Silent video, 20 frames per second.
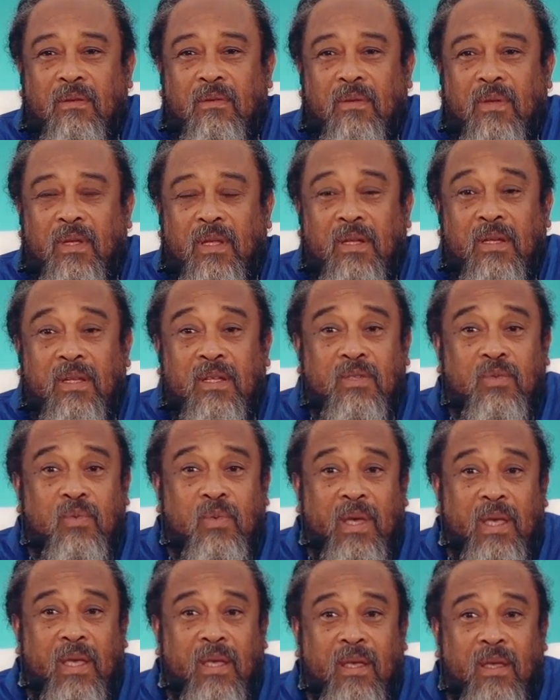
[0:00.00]
in this
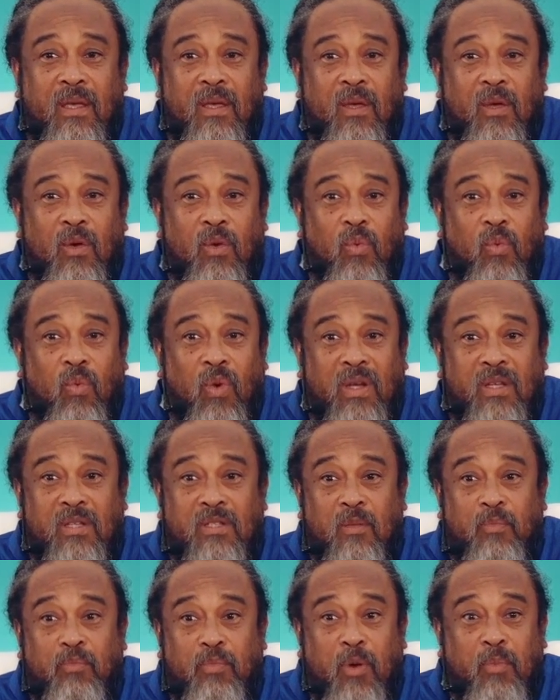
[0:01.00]
way, what is
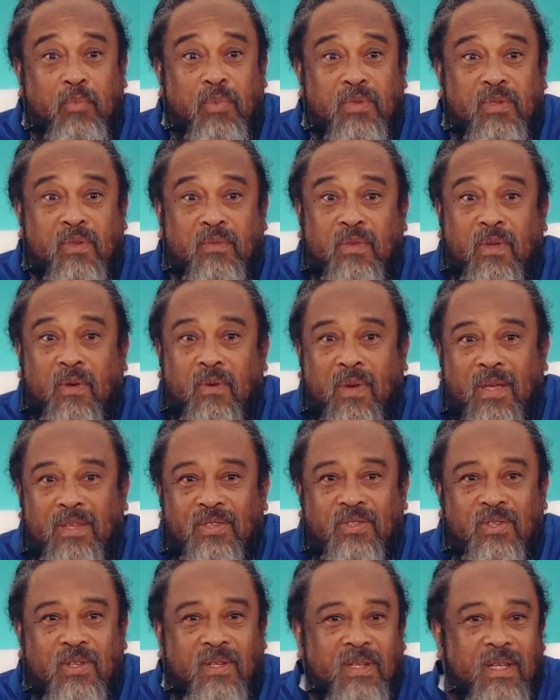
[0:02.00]
the purpose of the
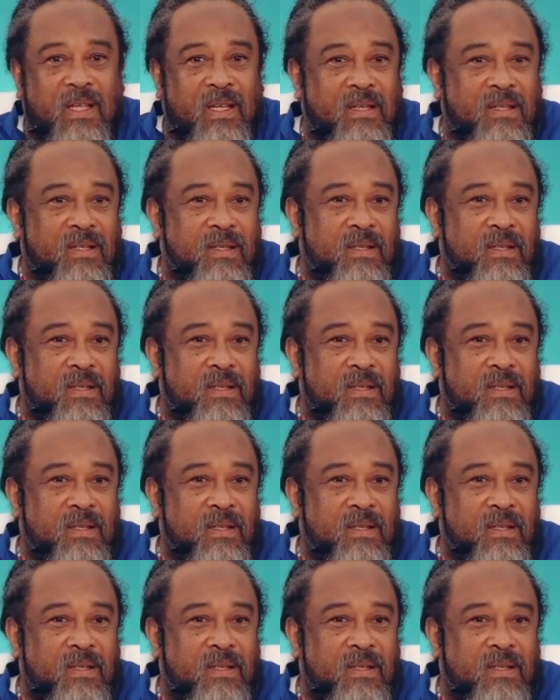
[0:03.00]
question then?